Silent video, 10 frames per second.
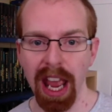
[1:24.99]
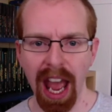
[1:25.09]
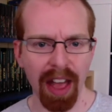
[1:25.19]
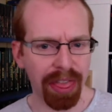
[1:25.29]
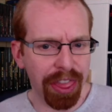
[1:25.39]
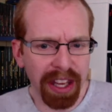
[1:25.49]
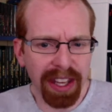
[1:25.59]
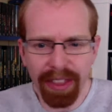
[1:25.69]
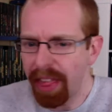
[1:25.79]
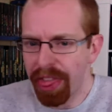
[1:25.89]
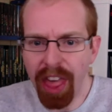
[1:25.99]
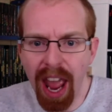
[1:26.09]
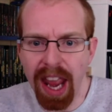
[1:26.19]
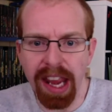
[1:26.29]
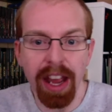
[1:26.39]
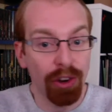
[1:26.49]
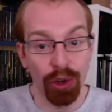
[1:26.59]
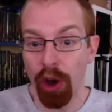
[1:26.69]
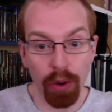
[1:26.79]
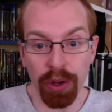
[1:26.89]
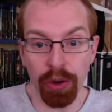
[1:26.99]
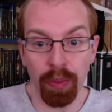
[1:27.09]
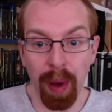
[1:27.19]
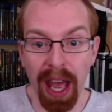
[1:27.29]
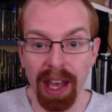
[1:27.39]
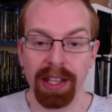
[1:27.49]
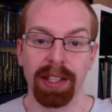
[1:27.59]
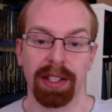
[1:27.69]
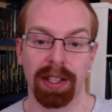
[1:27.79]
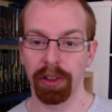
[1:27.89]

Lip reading: and thinking that they know you best.